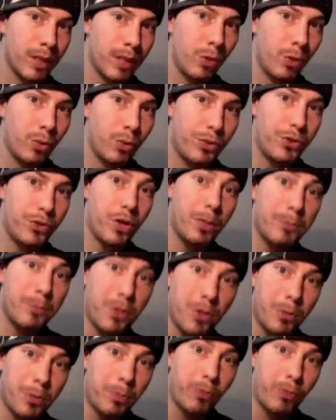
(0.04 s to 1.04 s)
What's up?
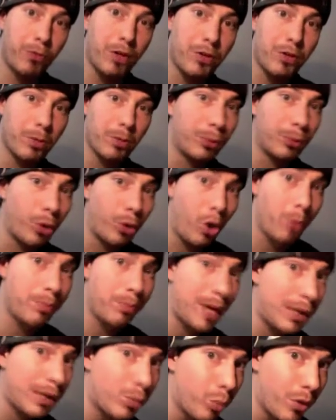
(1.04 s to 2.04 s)
This is Professor Paul
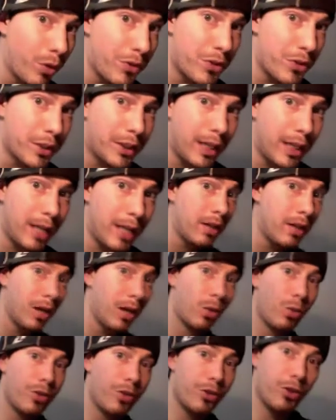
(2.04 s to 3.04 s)
back once again
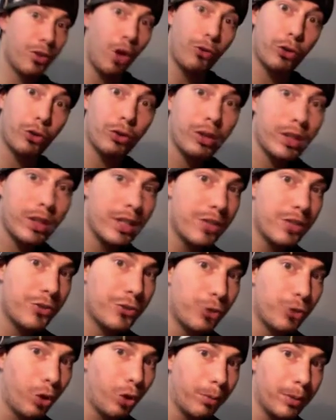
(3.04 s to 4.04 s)
with another
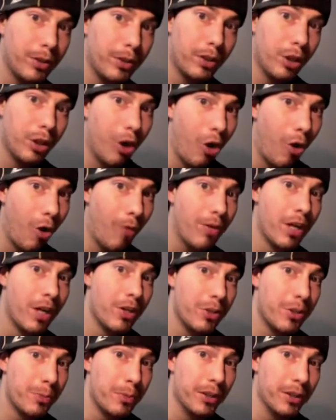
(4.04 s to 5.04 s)
installment of
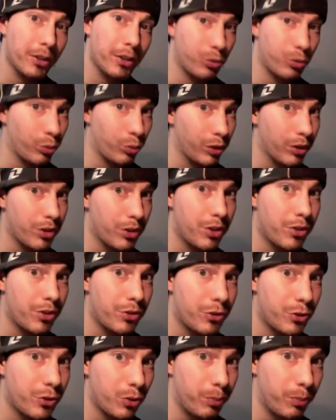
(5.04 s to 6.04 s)
Speak Swedish
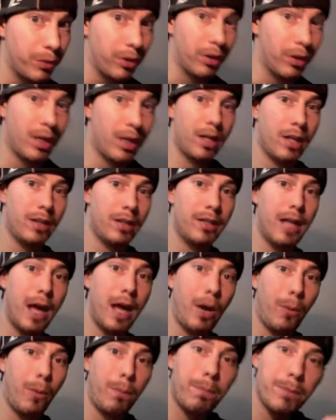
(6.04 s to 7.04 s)
Stupid.
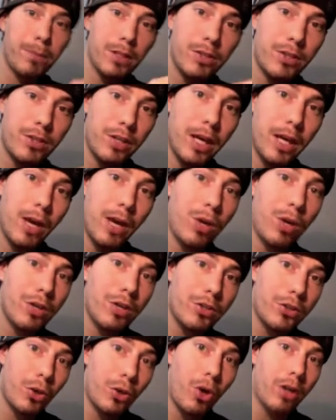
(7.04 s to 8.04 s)
Now, today I
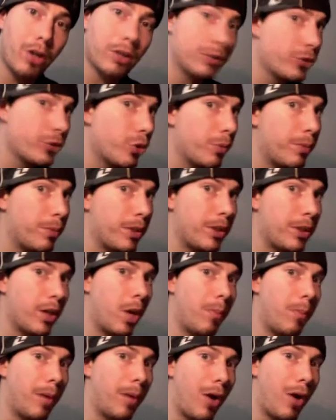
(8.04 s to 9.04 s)
wanted to talk a little bit
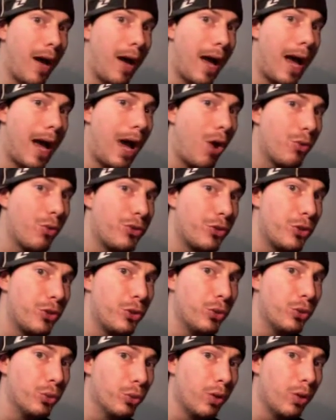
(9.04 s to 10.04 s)
about how
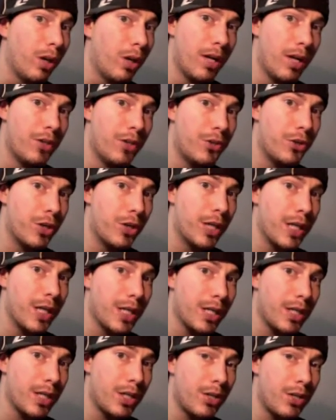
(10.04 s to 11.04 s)
to
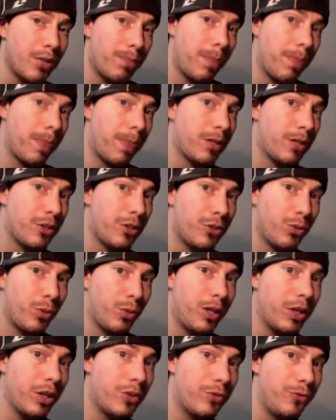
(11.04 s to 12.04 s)
change
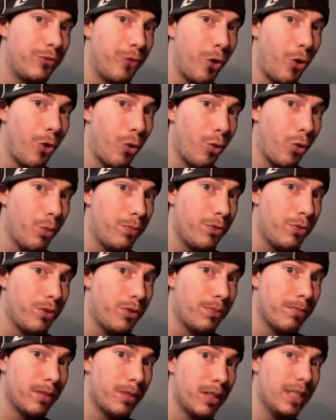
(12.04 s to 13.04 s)
Swedish verbs
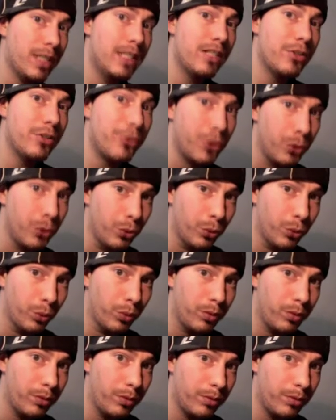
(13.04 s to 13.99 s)
into